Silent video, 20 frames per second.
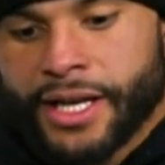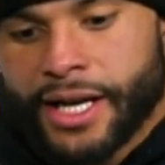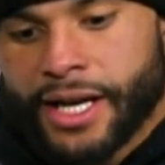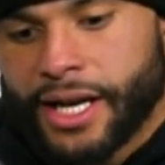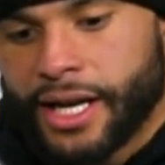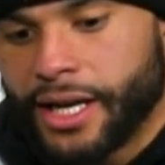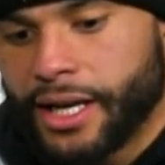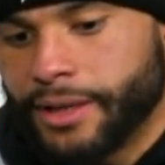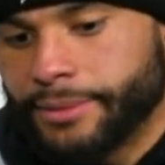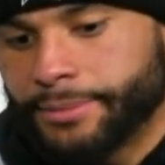
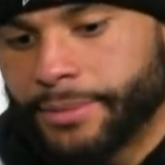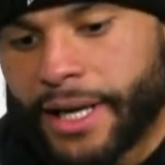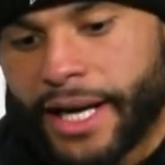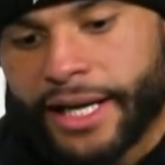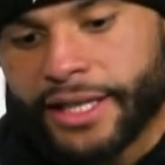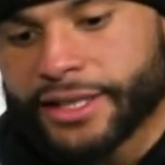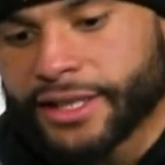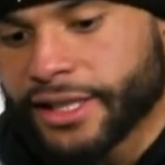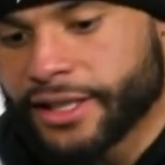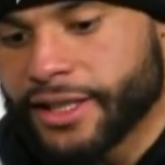
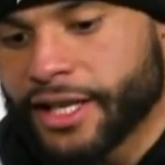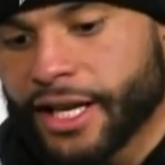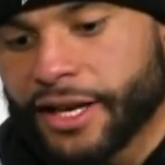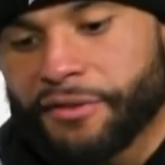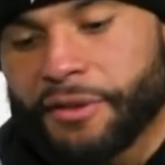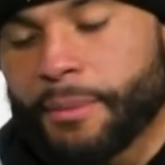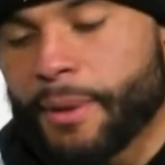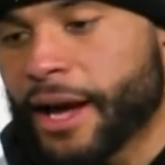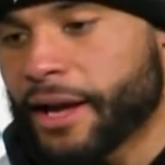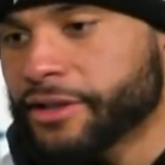honestly, none
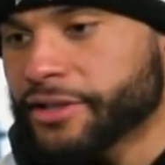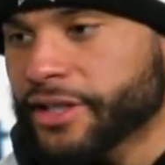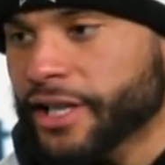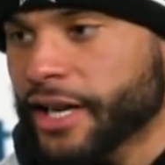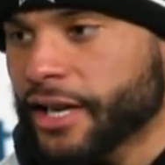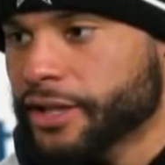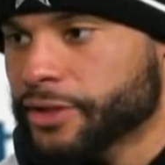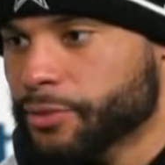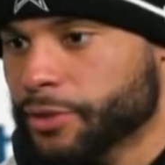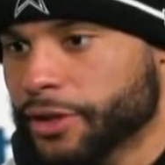of it matters
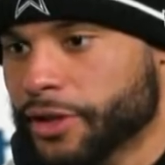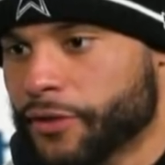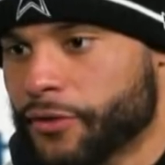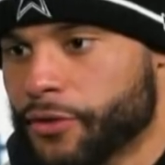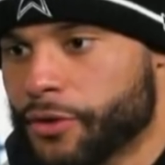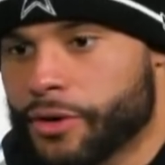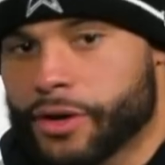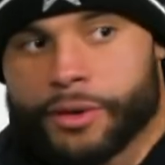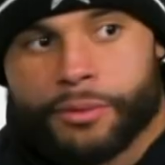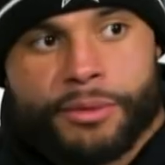now as we look
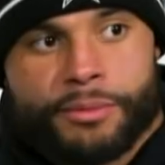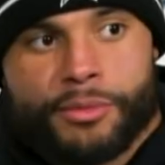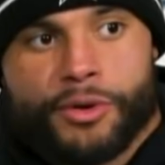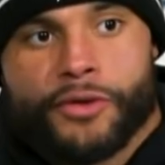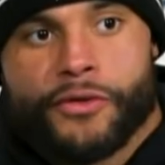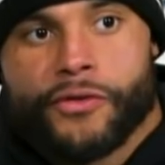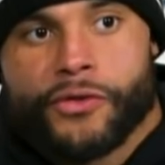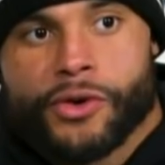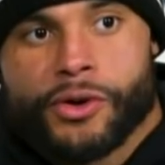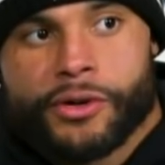forward and we
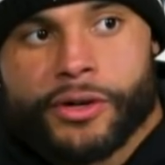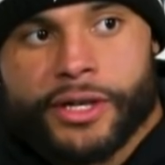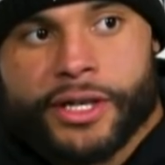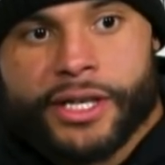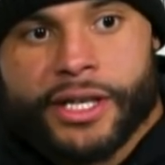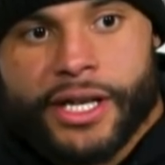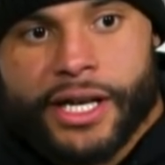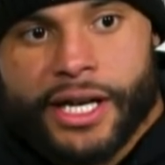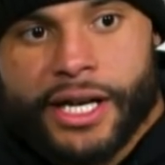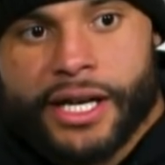move forward
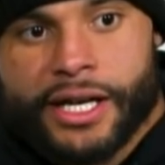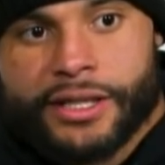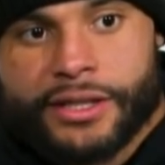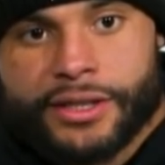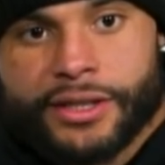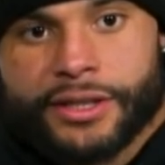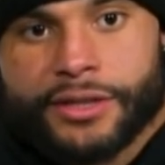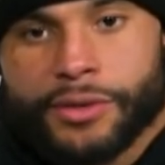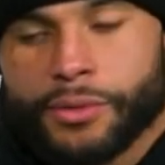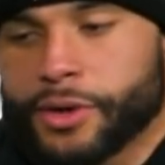
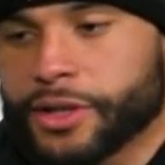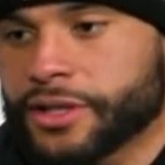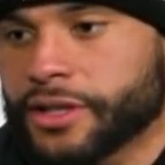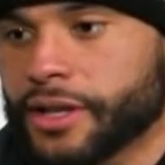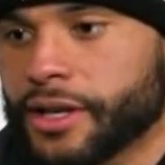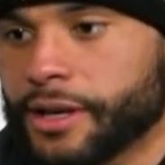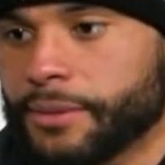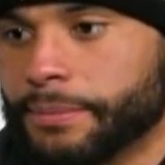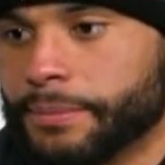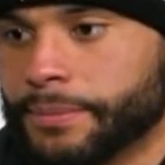to what's to
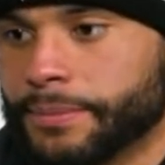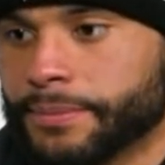come.